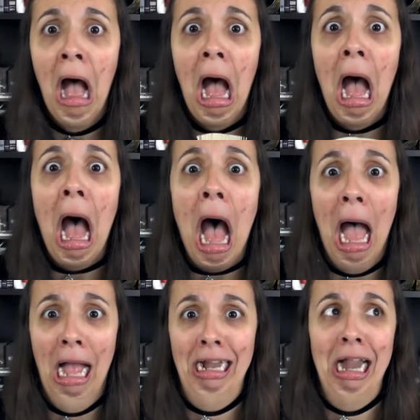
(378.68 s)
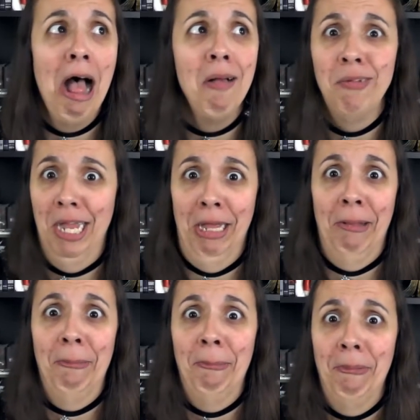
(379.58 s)
Oh, I
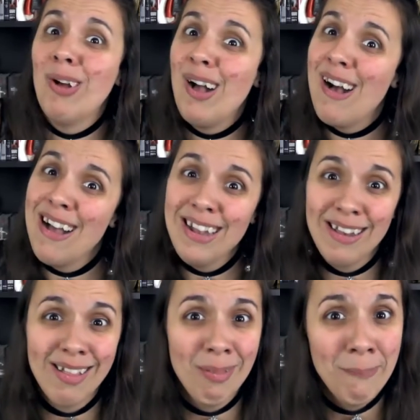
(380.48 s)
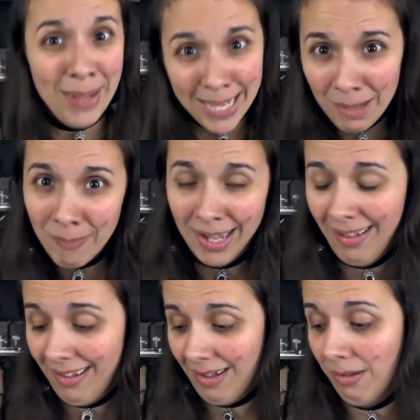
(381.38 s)
love him! But despite my
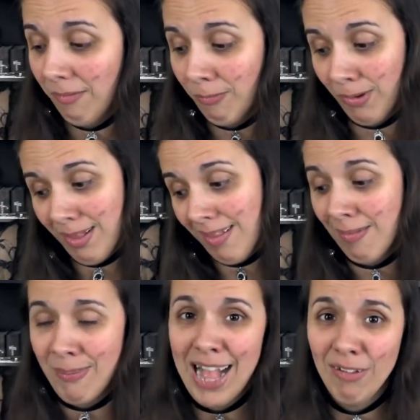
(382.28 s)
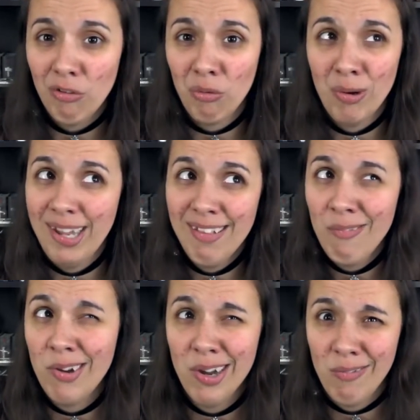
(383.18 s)
love, Rhys's backstory
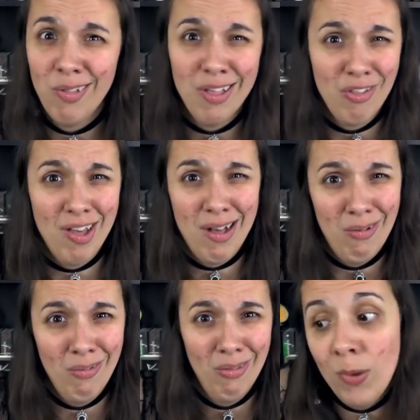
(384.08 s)
isn't very fleshed out.